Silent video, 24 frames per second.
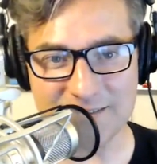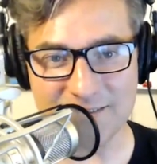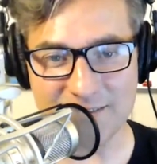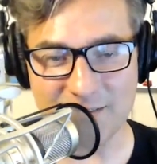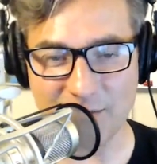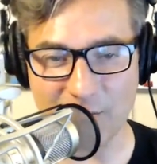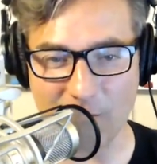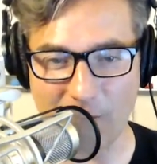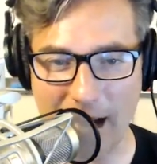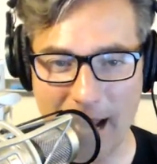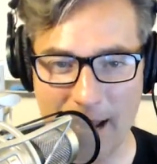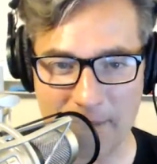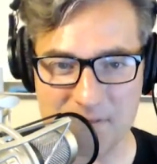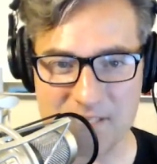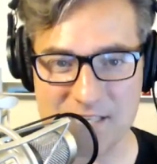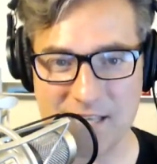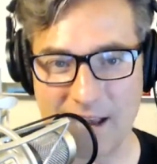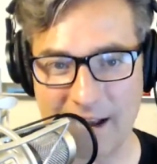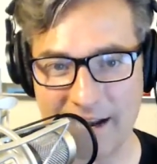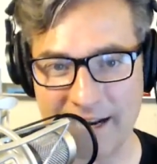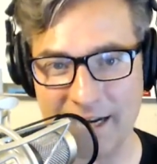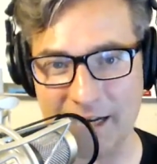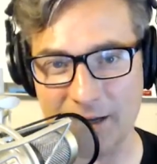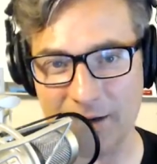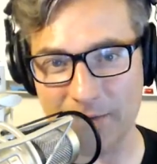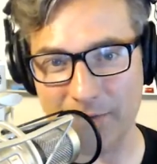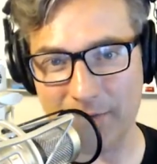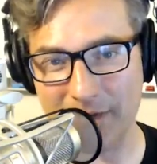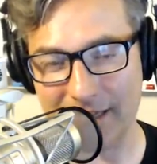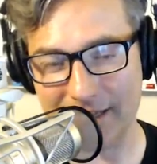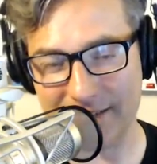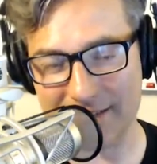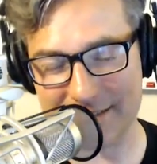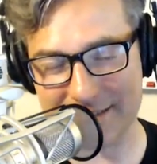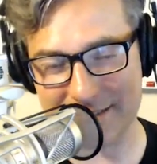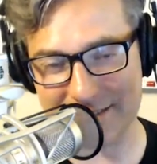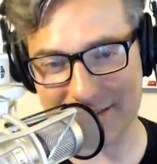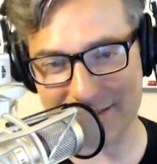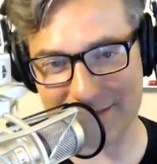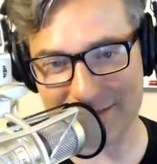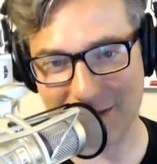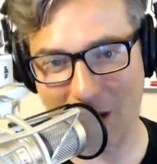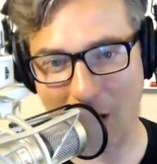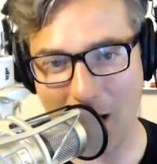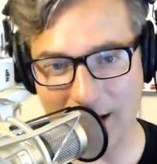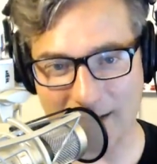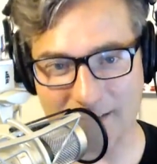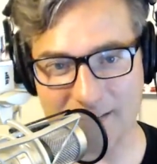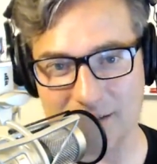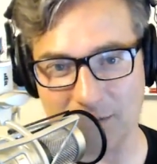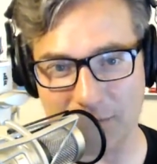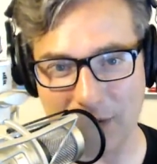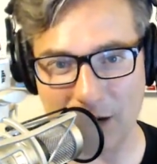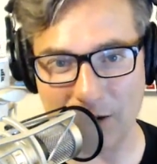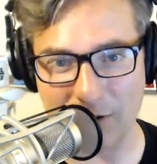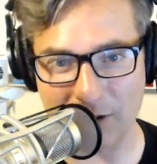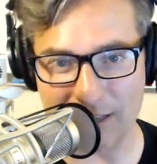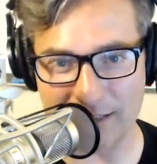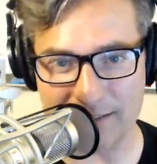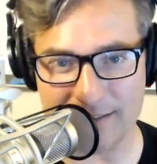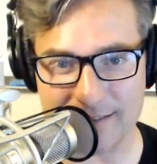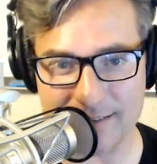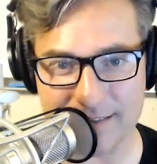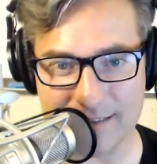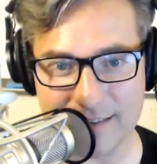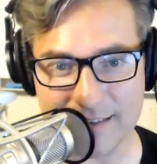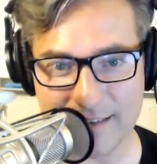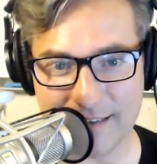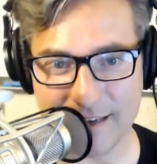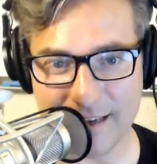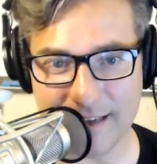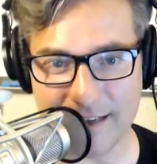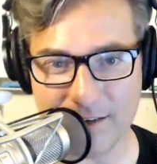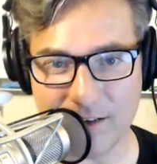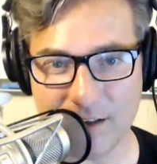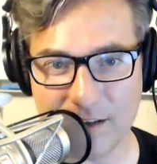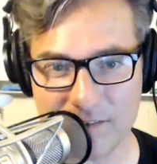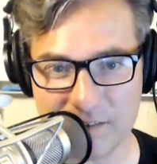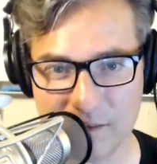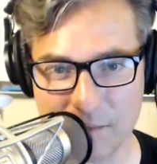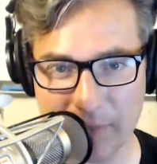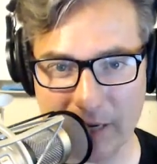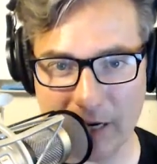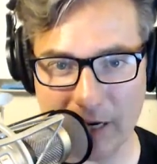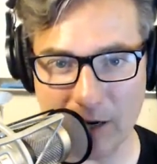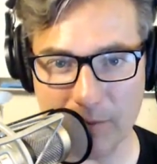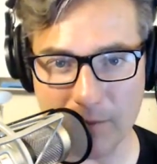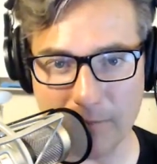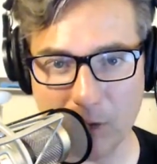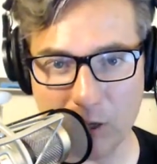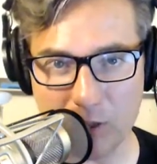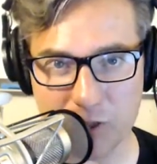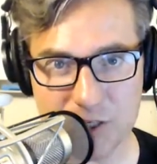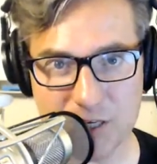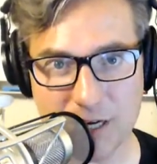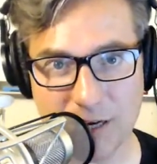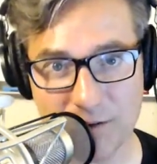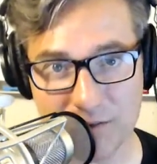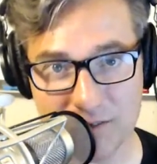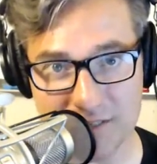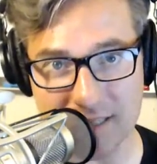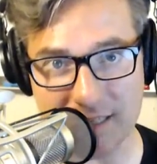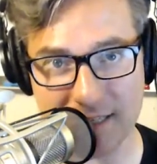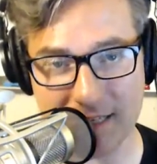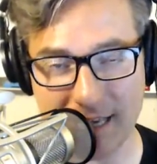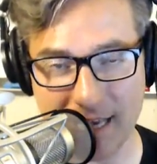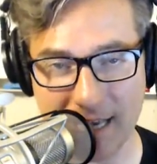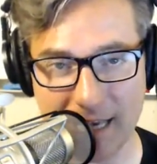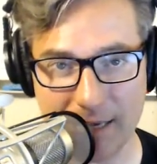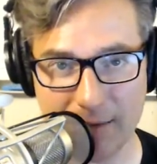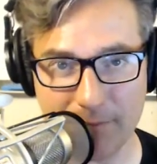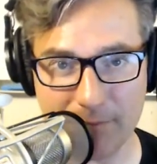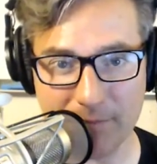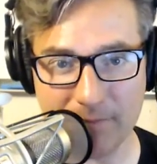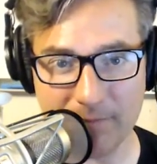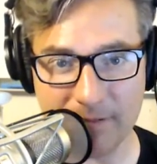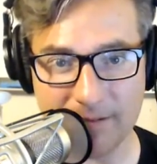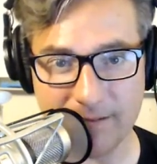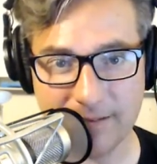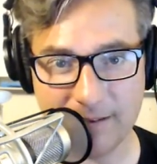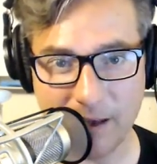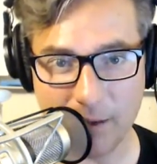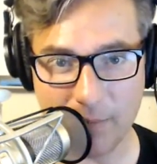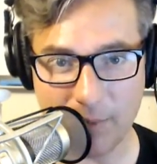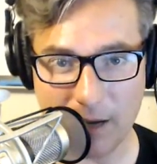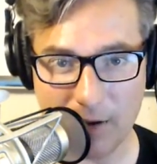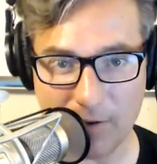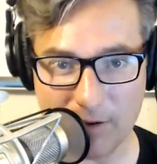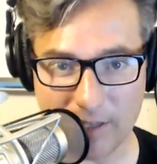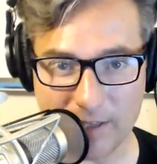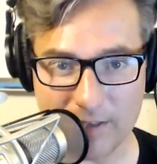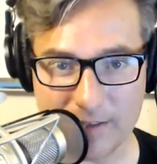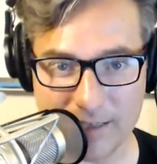grabs the item and talks about it and does a Baron Munchausen game about it.